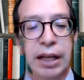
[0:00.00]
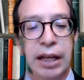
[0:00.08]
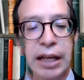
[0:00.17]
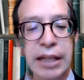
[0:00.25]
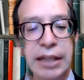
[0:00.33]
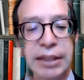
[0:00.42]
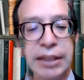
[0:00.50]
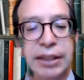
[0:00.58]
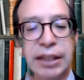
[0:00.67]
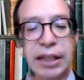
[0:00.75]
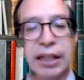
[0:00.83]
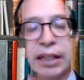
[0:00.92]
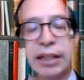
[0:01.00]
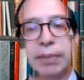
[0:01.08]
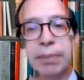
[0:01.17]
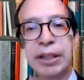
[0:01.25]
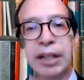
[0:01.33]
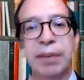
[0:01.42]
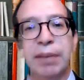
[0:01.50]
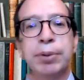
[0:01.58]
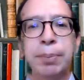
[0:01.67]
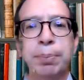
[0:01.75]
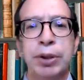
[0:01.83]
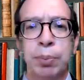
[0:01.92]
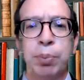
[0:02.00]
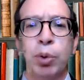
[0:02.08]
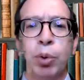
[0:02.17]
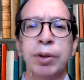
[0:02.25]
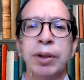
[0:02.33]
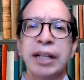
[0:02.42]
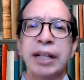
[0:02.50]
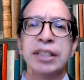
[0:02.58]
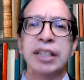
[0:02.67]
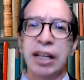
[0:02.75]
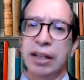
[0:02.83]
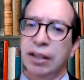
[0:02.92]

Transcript: the borderlands